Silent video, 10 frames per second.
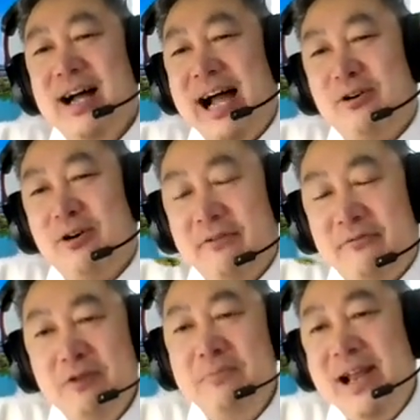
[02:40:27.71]
I got a
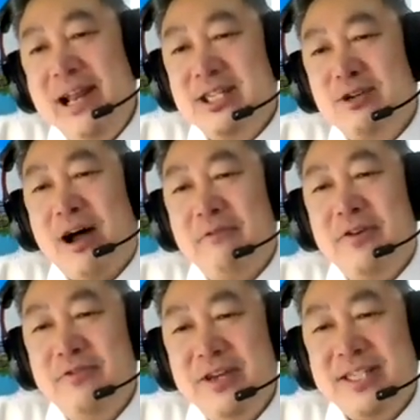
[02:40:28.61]
few millions grant a
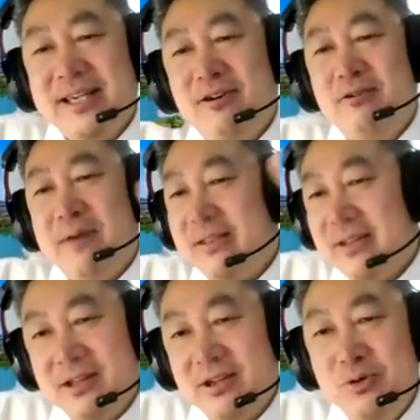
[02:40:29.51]
few years ago, but
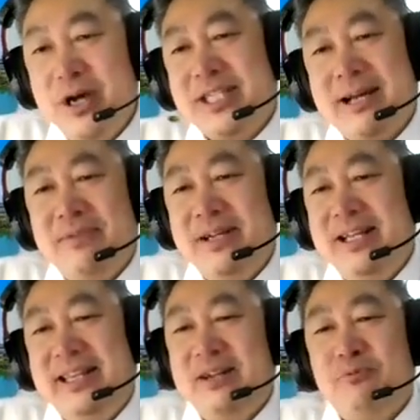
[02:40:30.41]
the US company
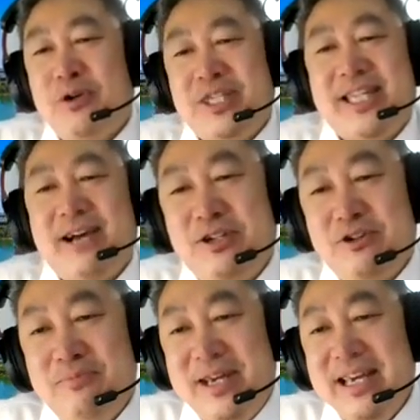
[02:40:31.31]
didn't want to sell it
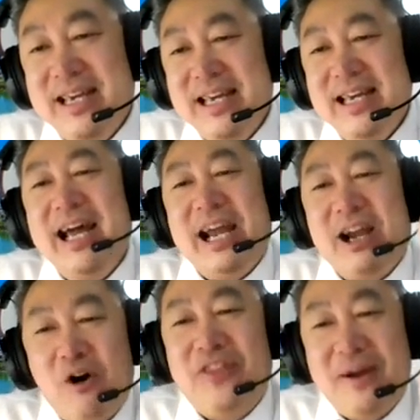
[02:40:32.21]
to me, a
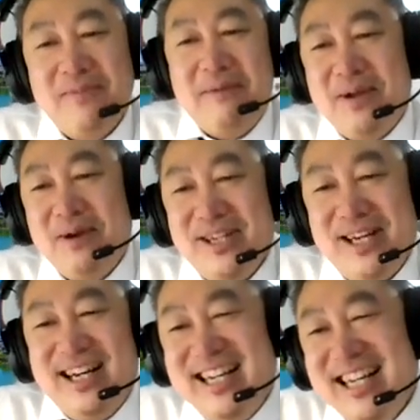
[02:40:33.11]
quantum computer.